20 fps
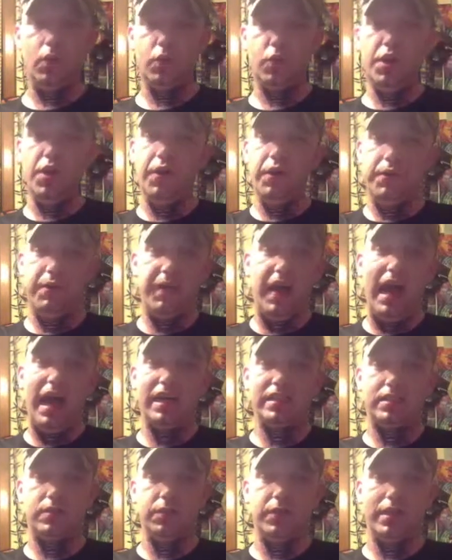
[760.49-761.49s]
real
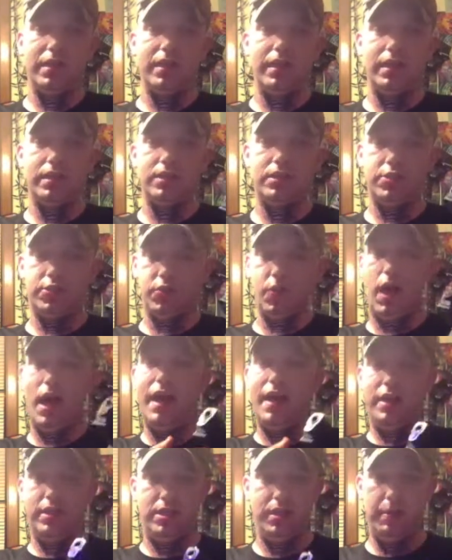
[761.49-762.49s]
fast with this,
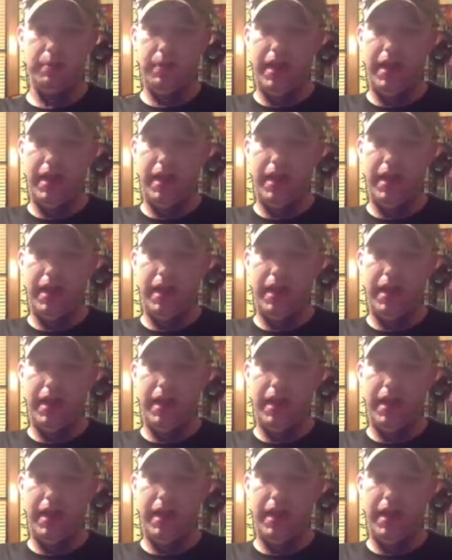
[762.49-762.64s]
trying to